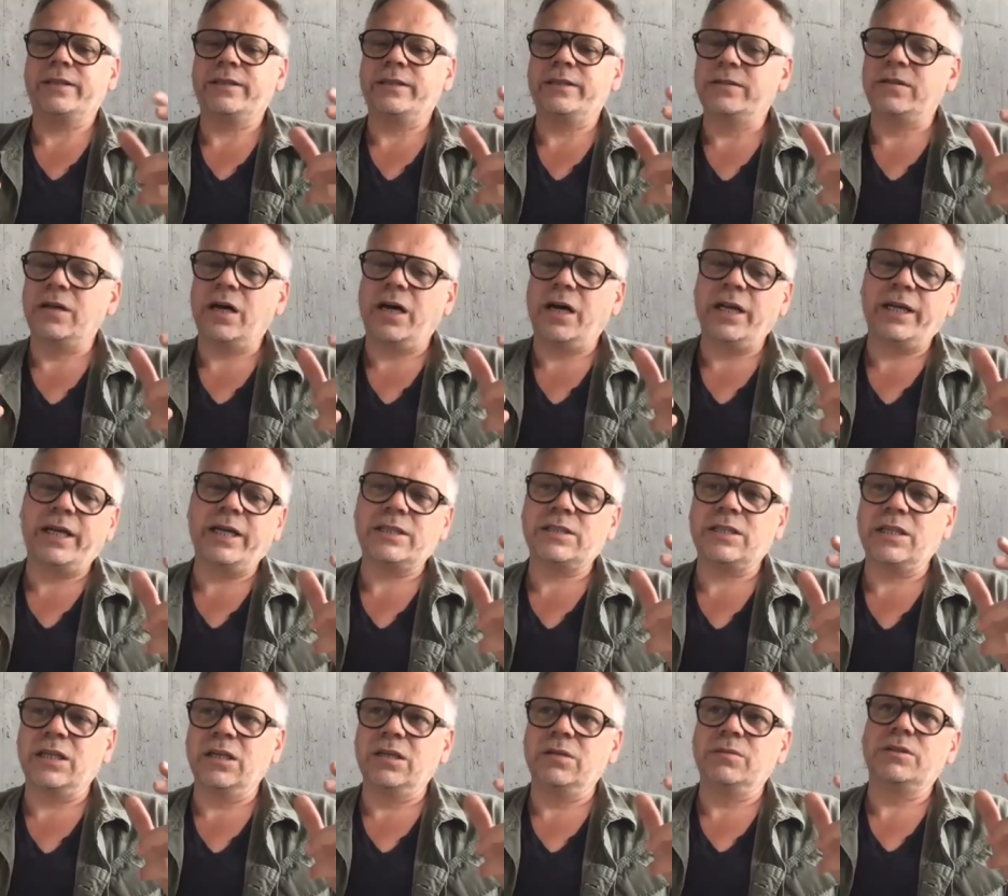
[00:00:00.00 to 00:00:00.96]
the dial gets
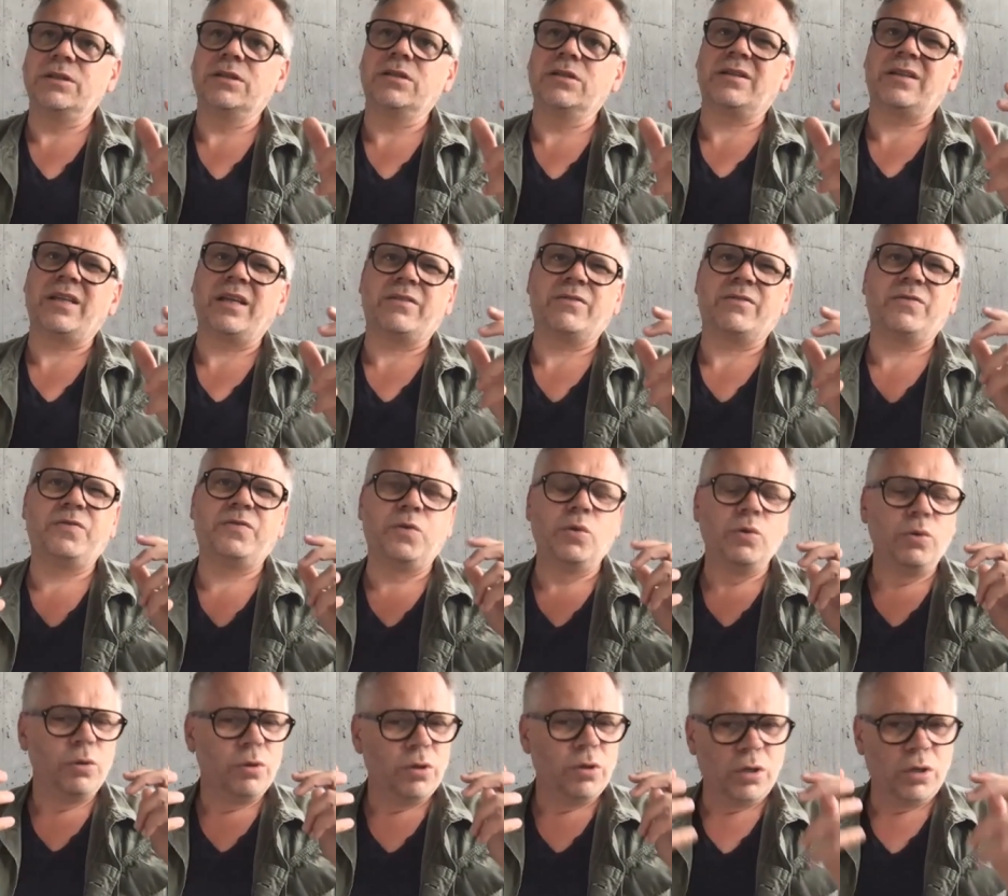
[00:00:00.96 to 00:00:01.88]
a little not that full